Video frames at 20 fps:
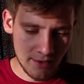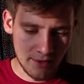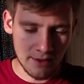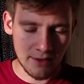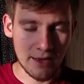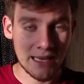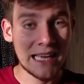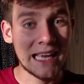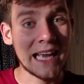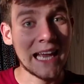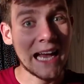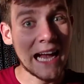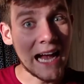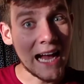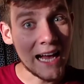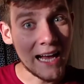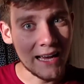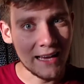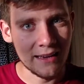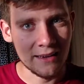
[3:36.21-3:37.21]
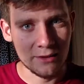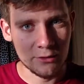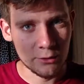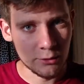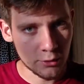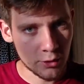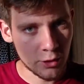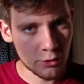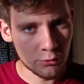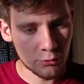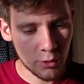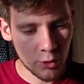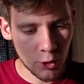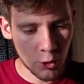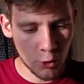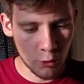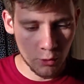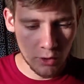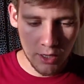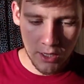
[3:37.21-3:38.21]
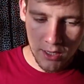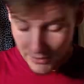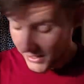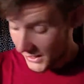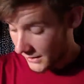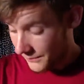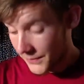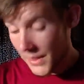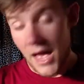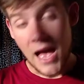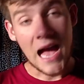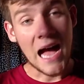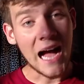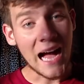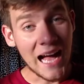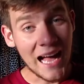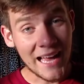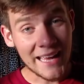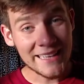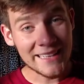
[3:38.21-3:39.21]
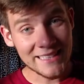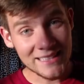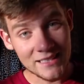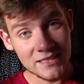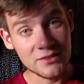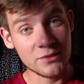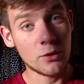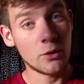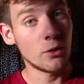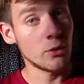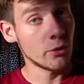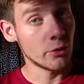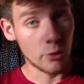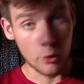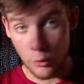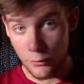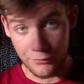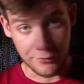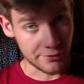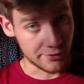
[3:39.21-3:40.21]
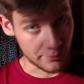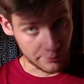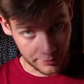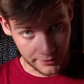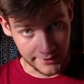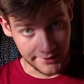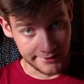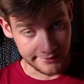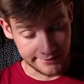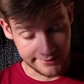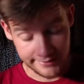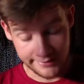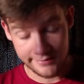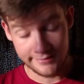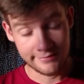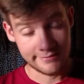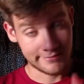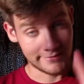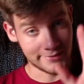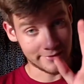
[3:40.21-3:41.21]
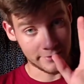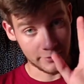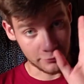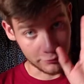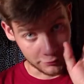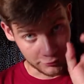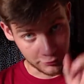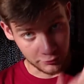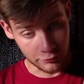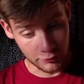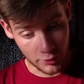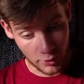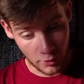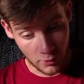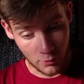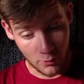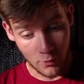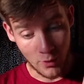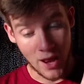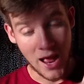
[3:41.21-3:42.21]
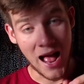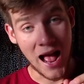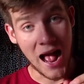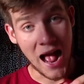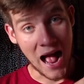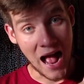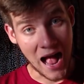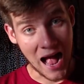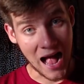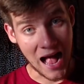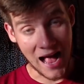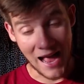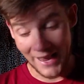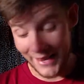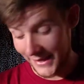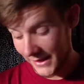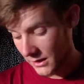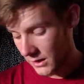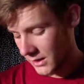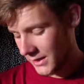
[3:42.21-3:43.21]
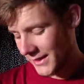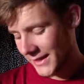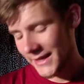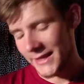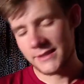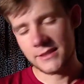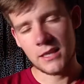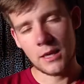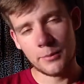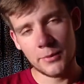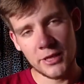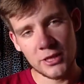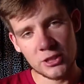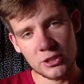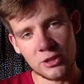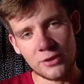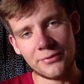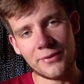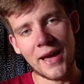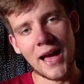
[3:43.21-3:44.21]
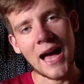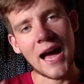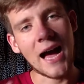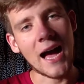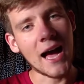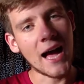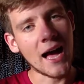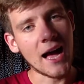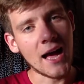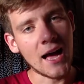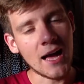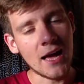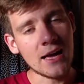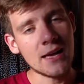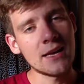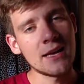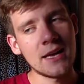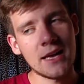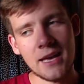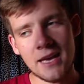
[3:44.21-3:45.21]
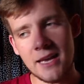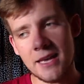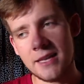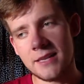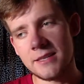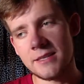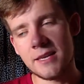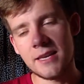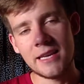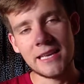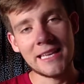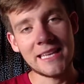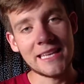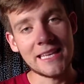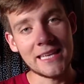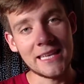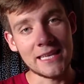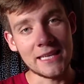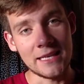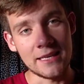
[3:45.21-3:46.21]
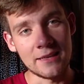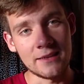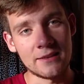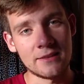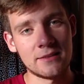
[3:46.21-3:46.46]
Kraai, crow. But yeah, I is all over the place. So do know I. It's a combination of ah and I.